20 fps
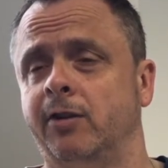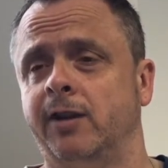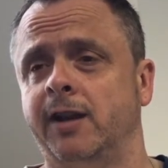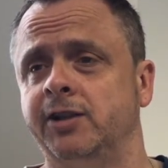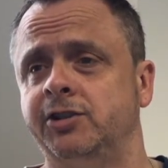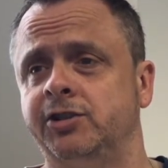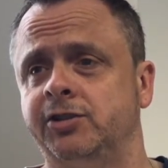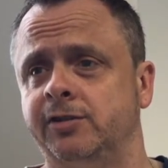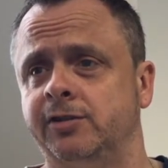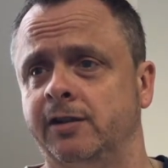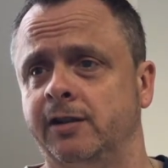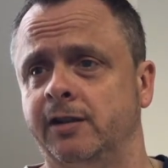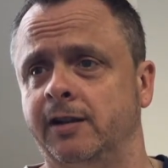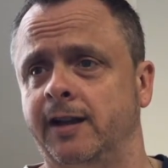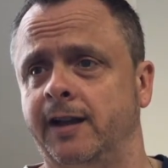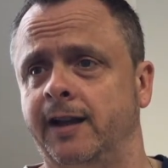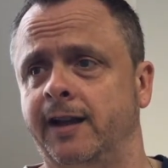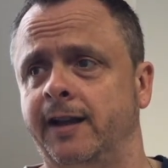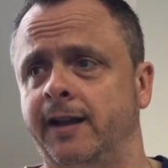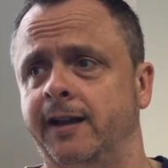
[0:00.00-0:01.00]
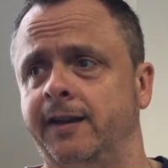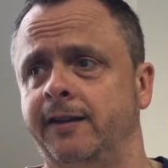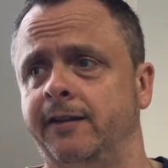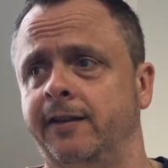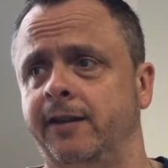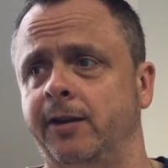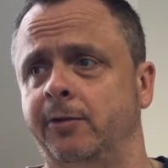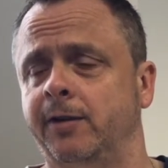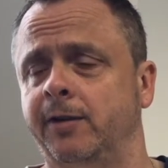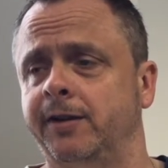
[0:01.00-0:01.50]
vocational
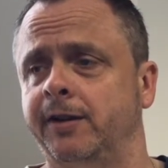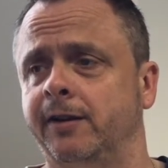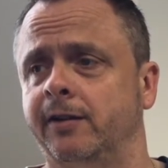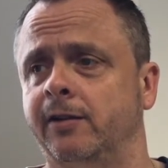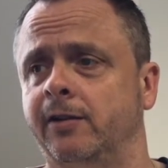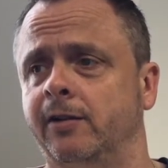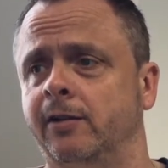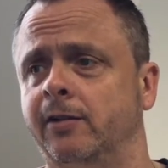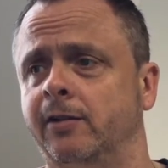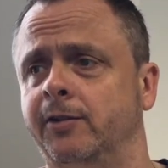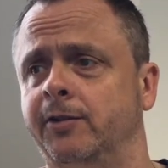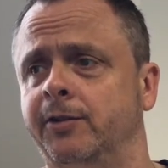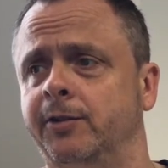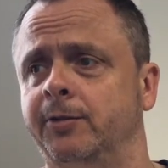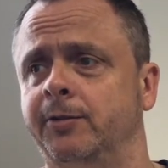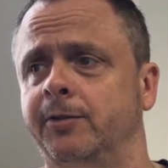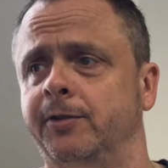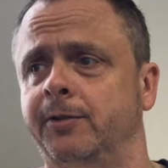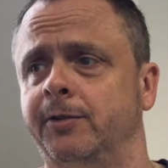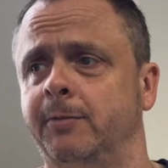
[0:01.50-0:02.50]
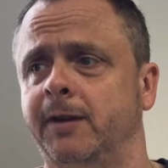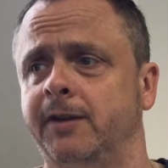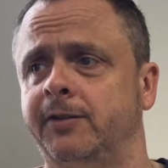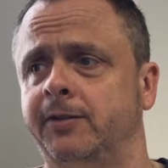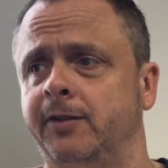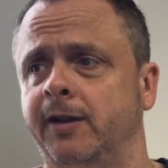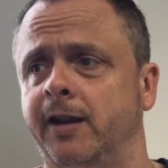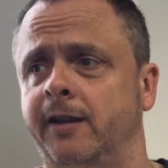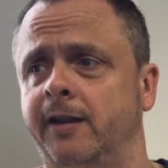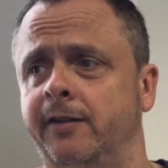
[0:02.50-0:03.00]
and theoretical students
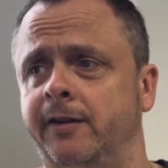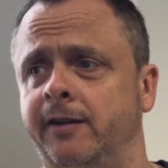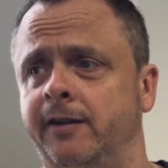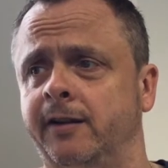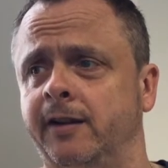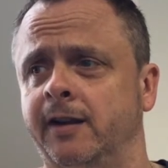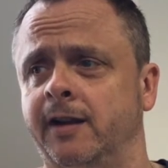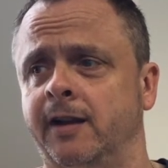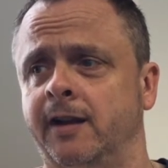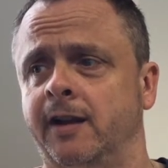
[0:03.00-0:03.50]
mixed together.